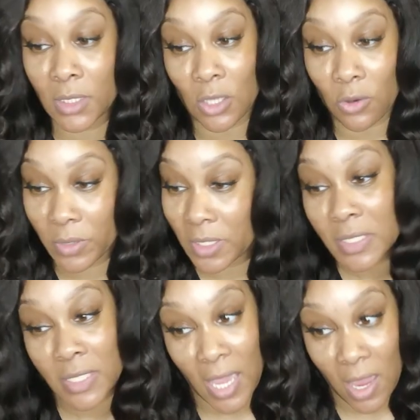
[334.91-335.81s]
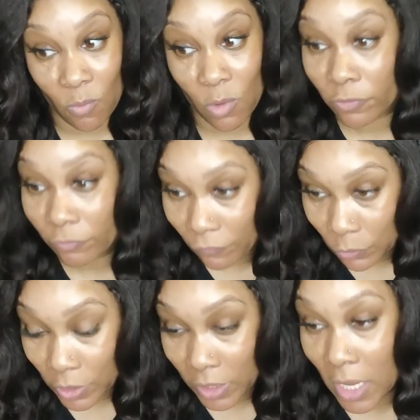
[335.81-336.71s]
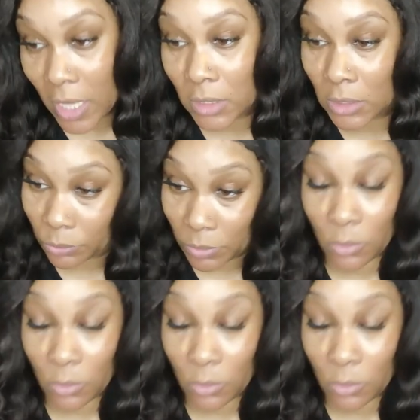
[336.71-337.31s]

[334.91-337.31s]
So it's at 140.83.